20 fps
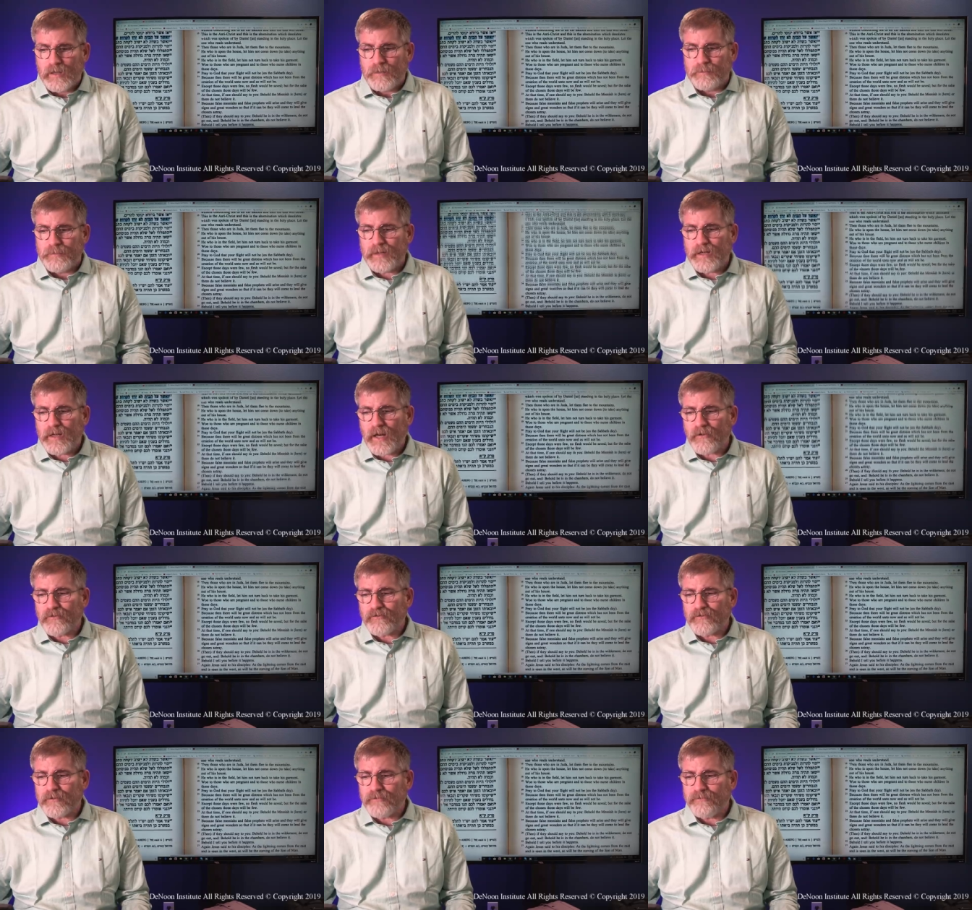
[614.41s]

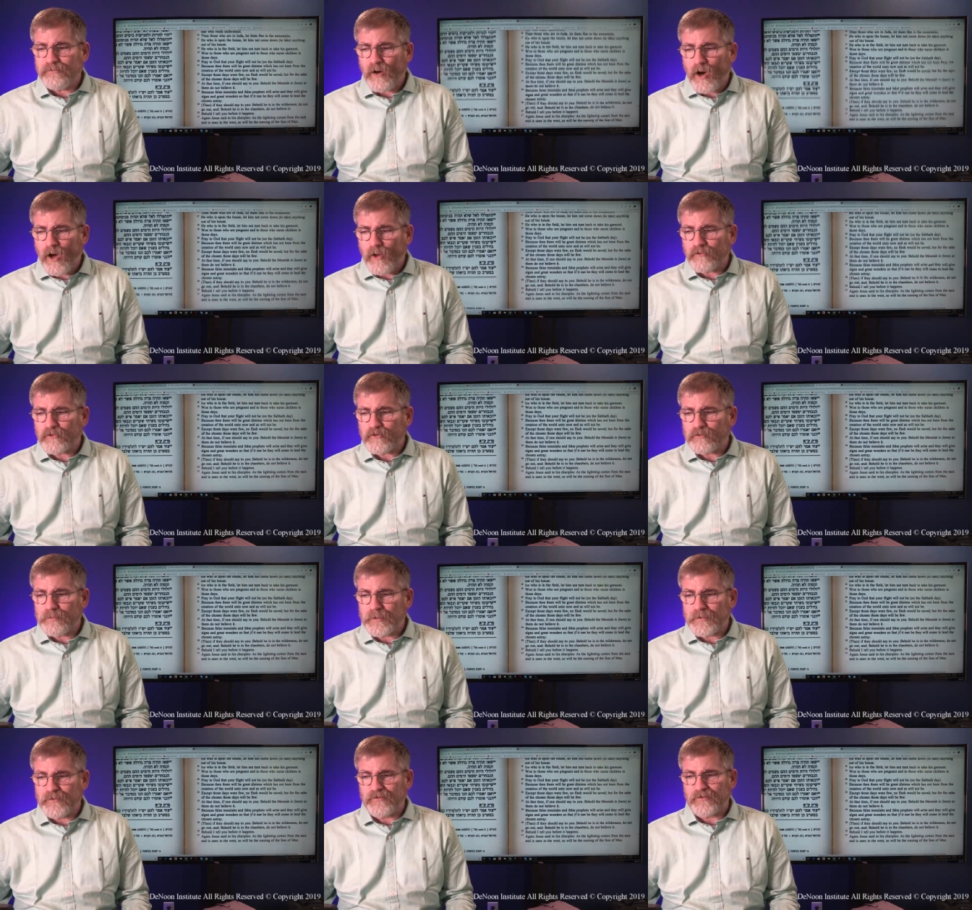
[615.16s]
because the false
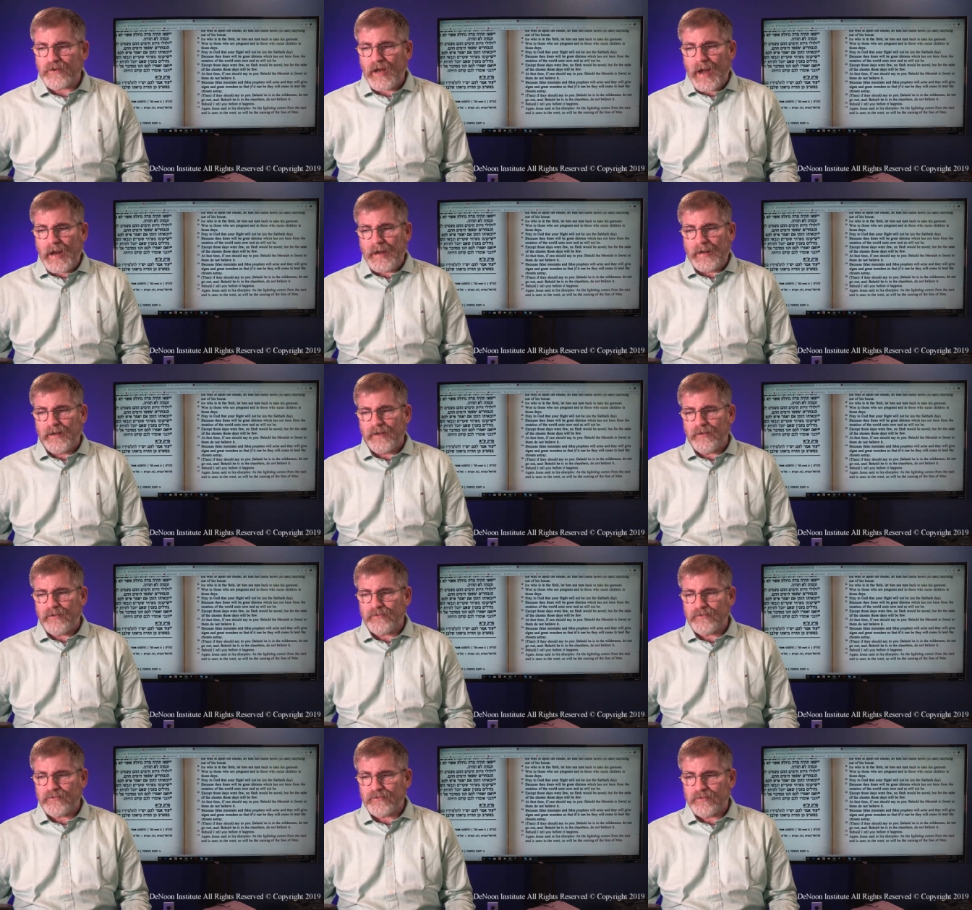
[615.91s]

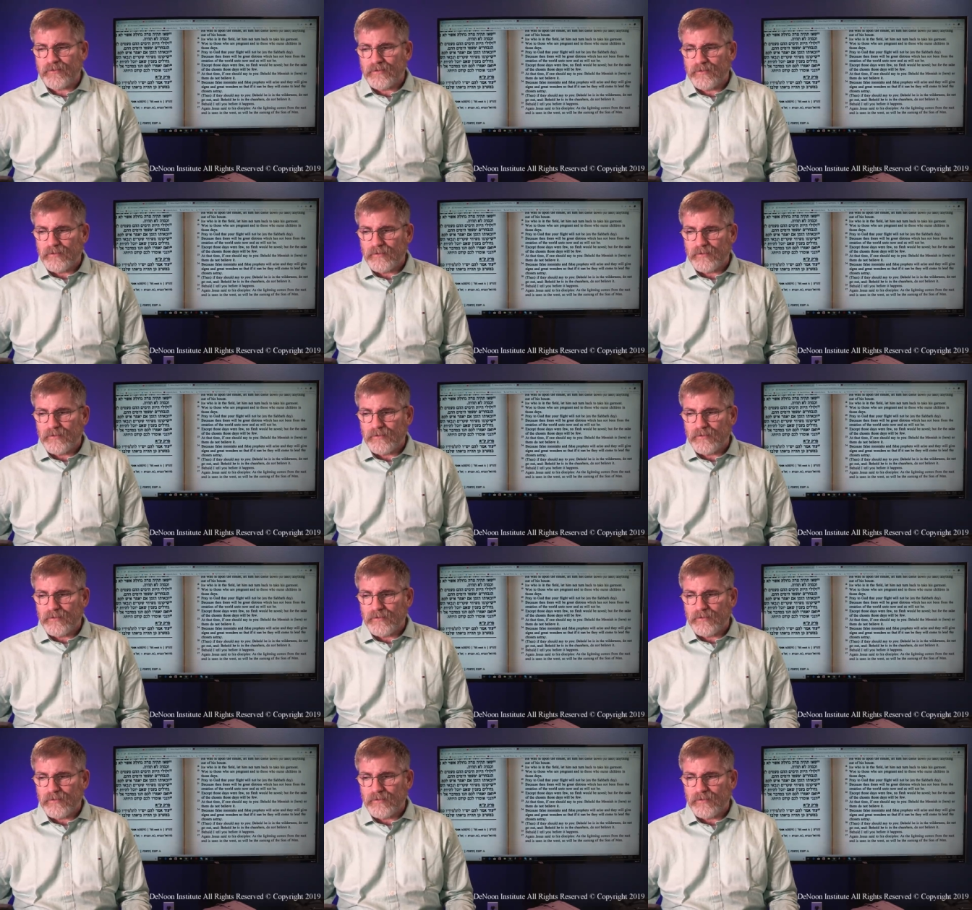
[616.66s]
messiahs